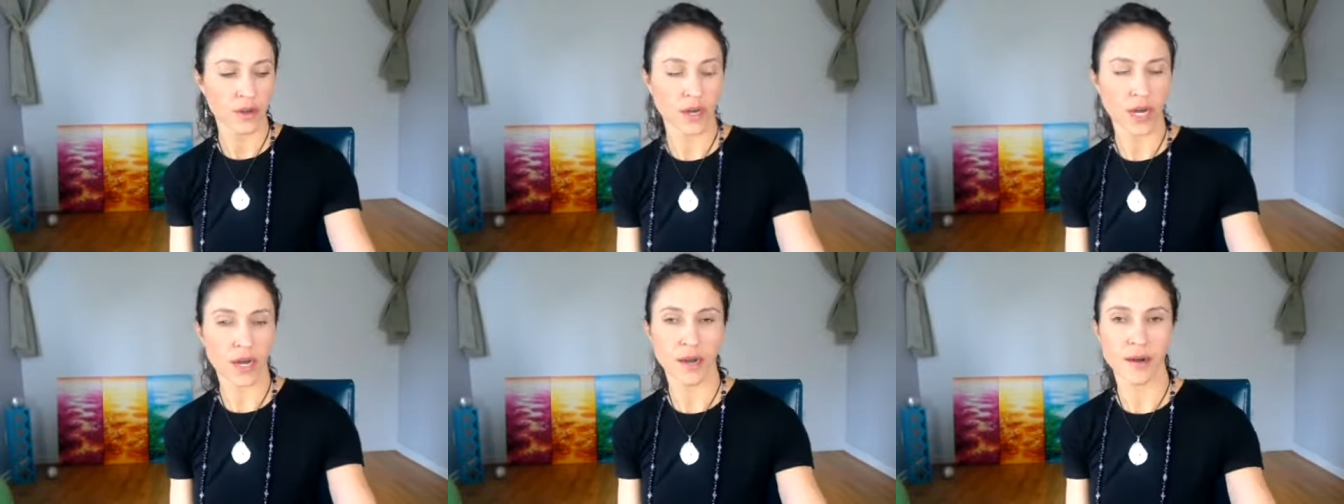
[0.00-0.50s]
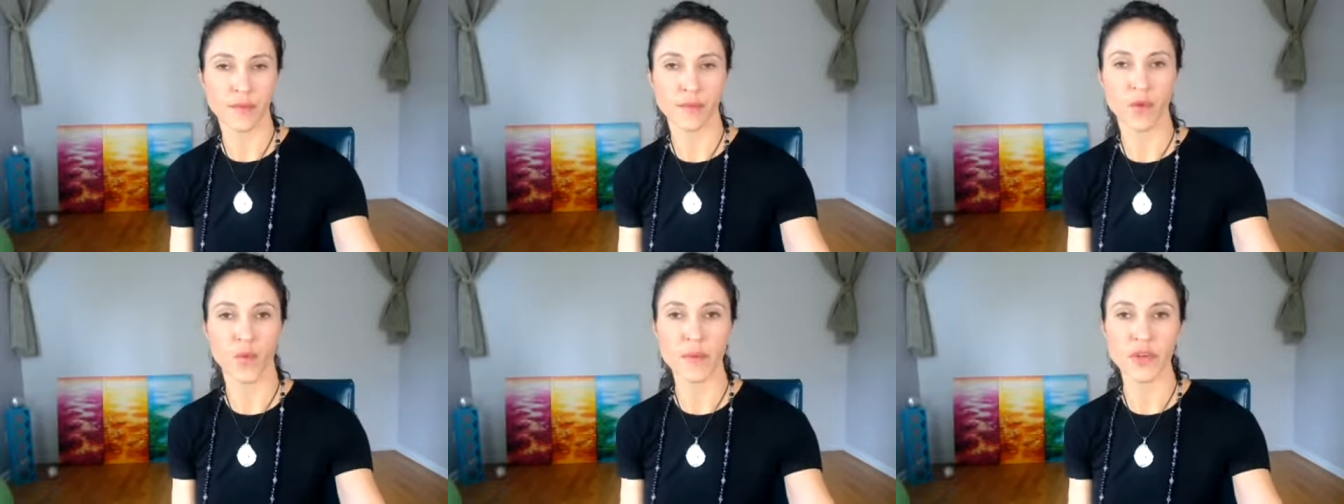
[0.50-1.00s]
um,
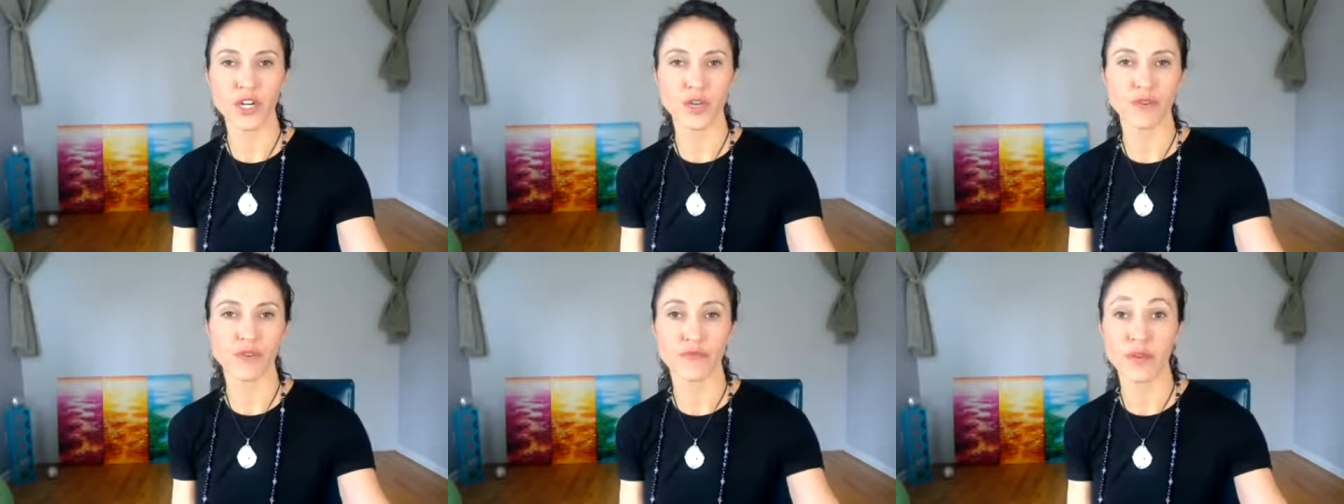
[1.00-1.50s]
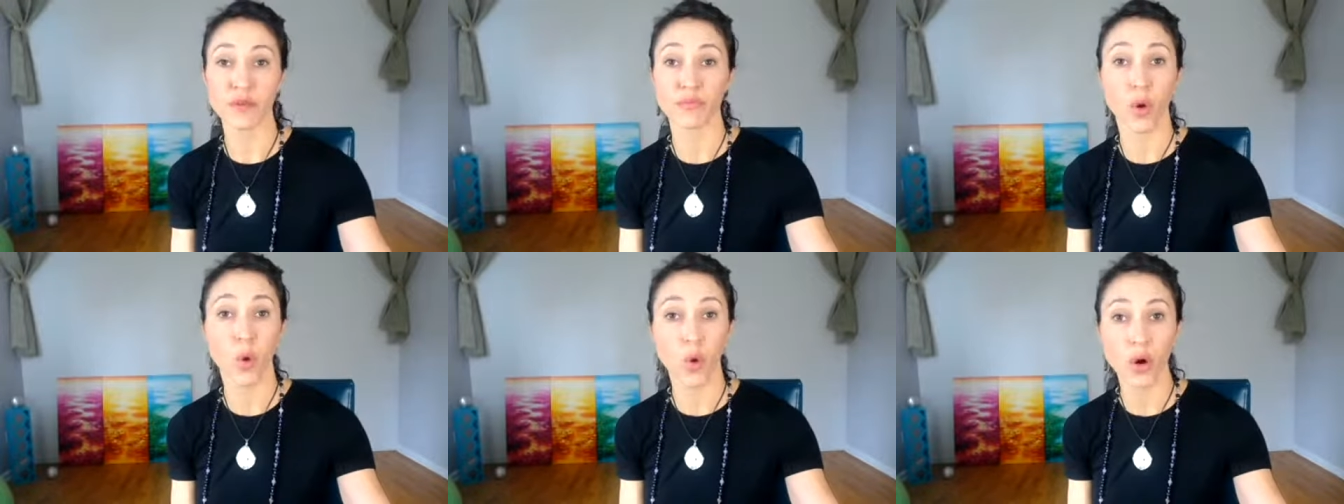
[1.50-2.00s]
women who have been
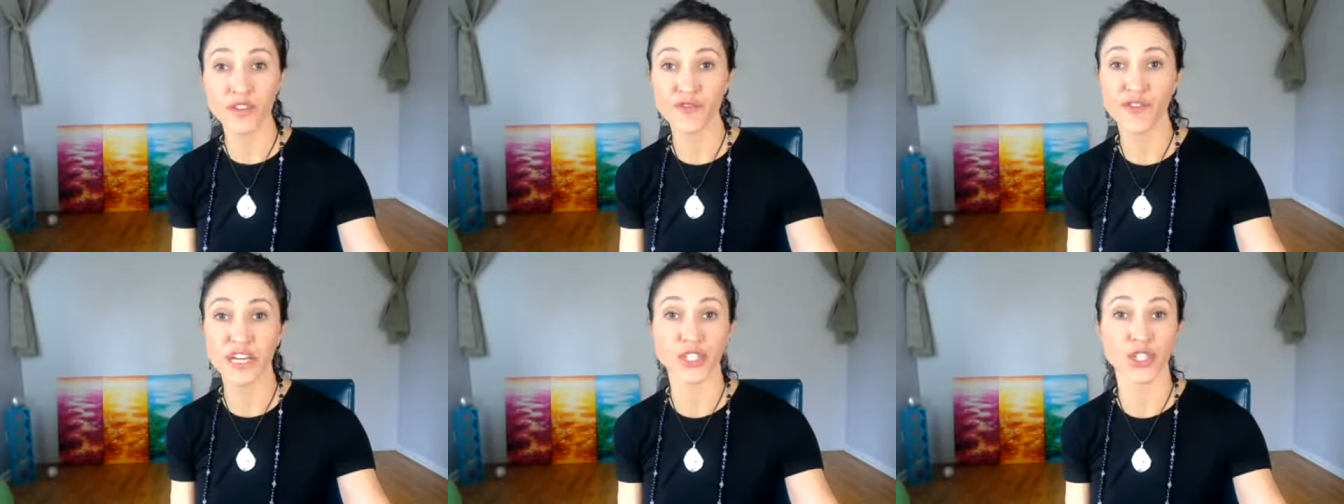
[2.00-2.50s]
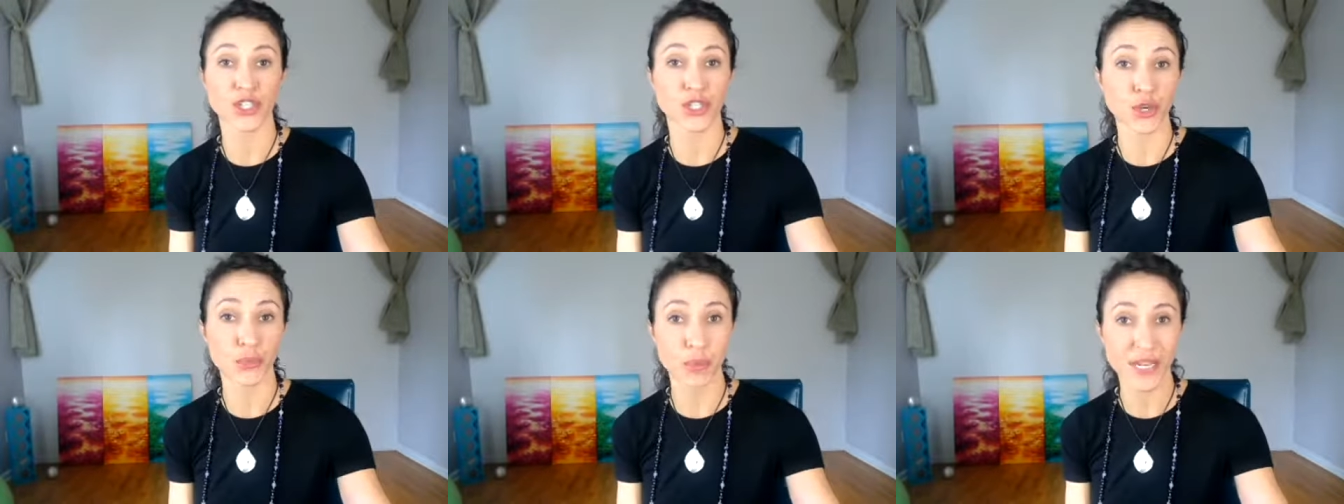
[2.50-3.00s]
poor, felt
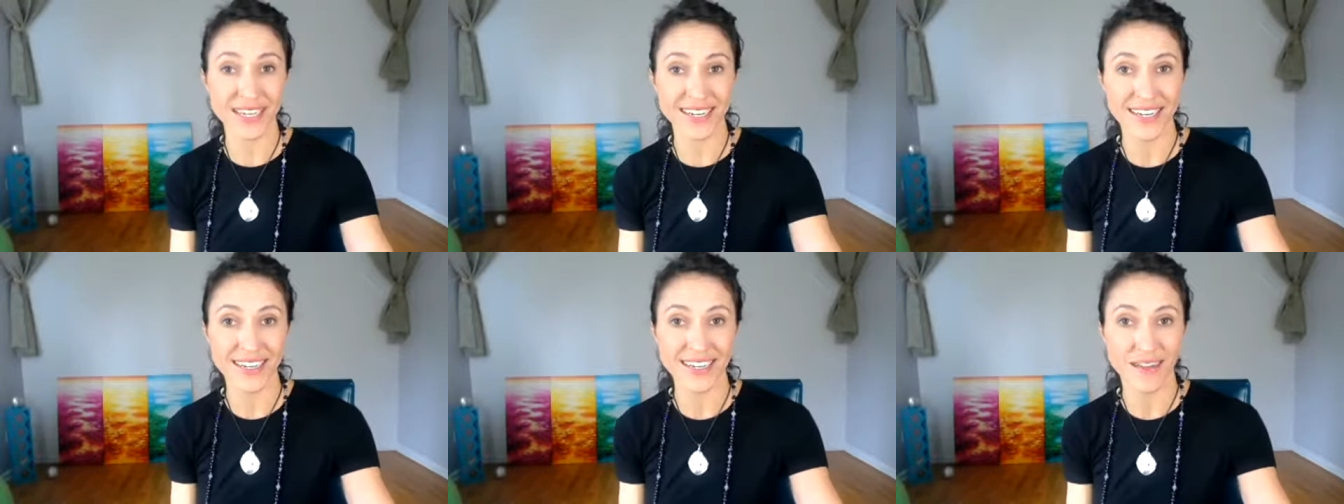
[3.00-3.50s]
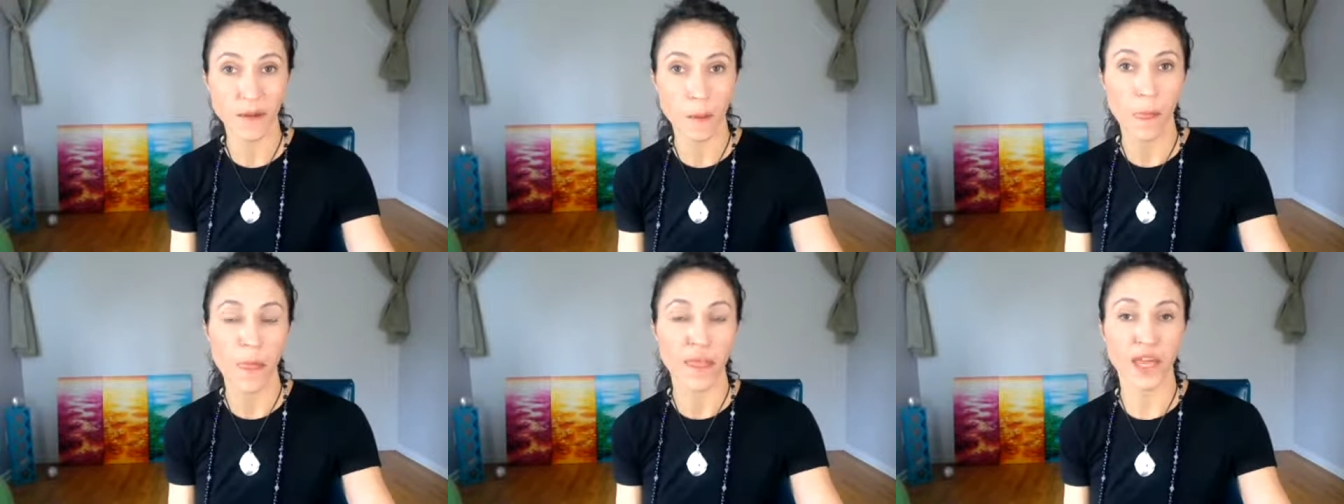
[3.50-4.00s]
stupid,
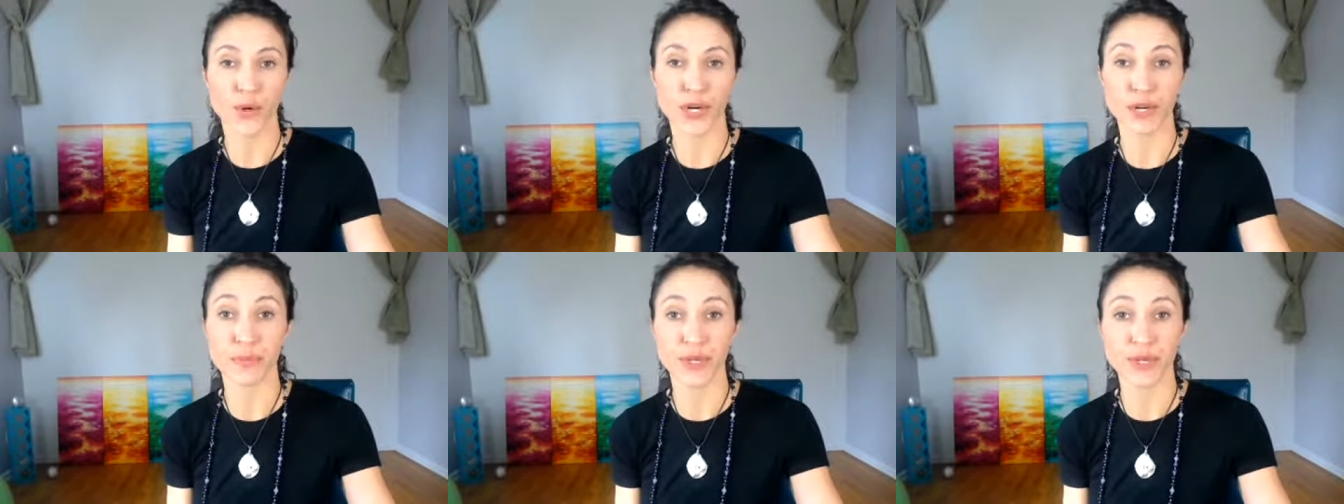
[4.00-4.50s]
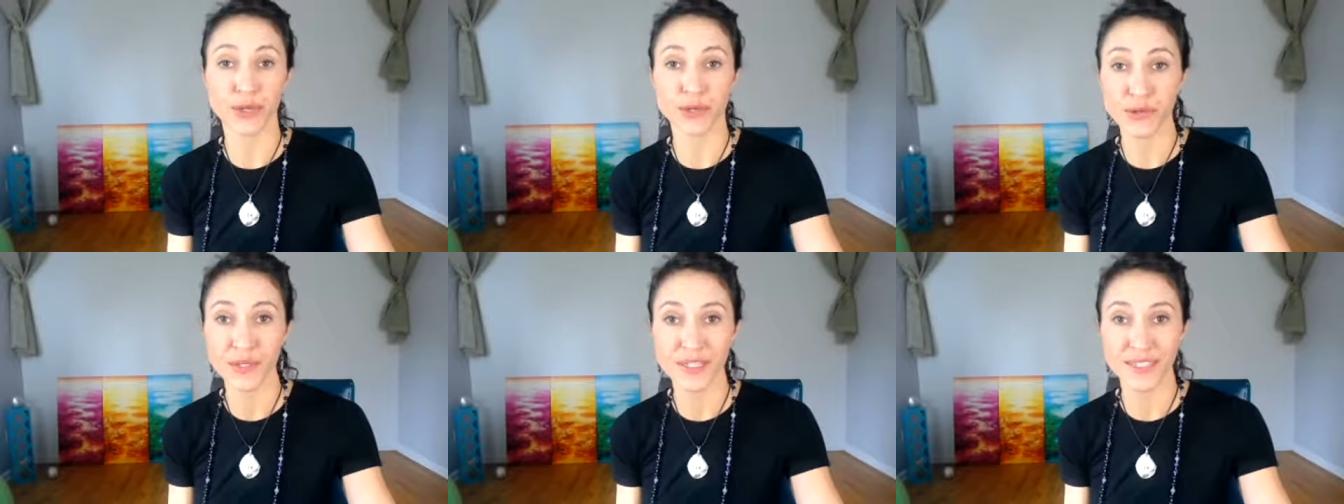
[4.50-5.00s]
they were
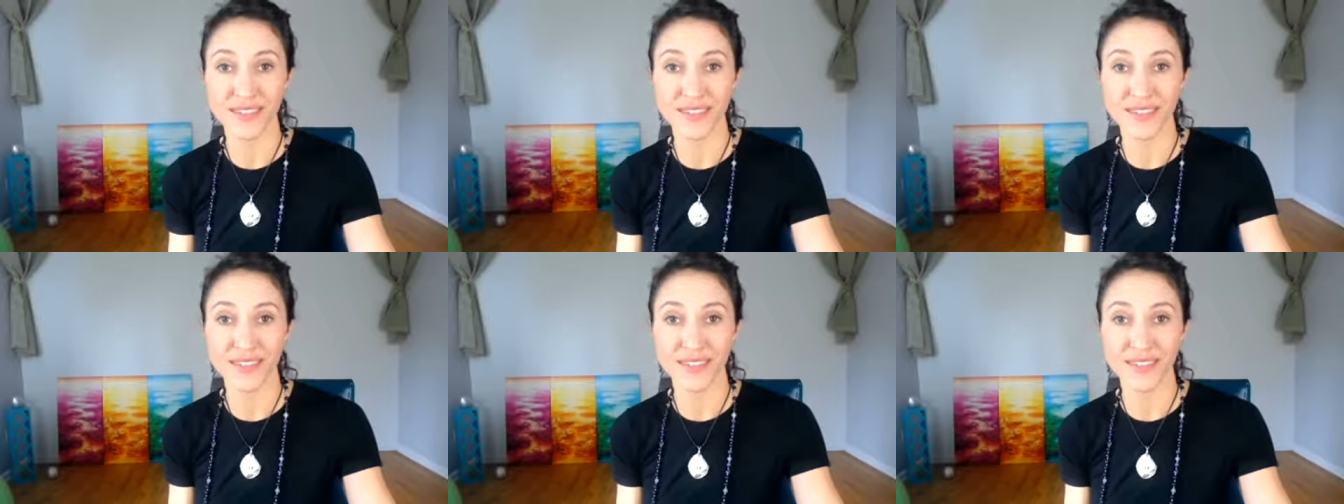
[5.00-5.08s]
abused,